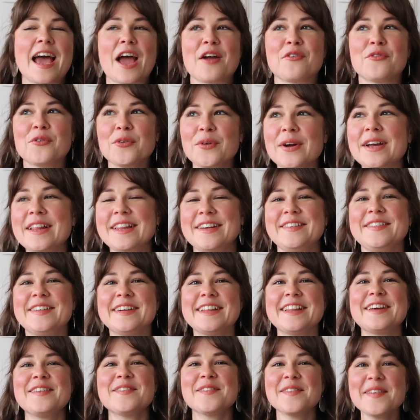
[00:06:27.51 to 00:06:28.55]
I really,
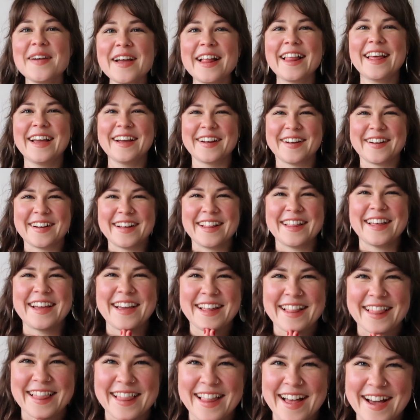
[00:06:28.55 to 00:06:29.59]
really, really,
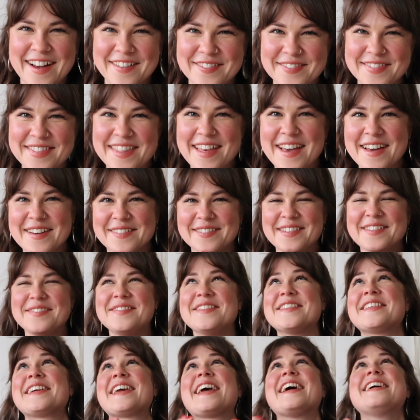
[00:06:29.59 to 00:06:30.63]
really love them. If
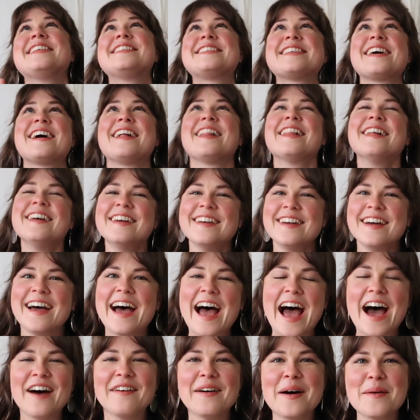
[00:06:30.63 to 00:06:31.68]
you can't tell
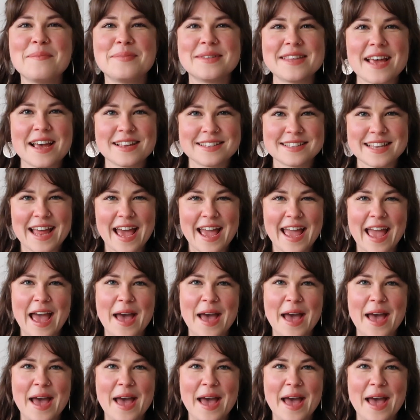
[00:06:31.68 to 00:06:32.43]
how obsessed I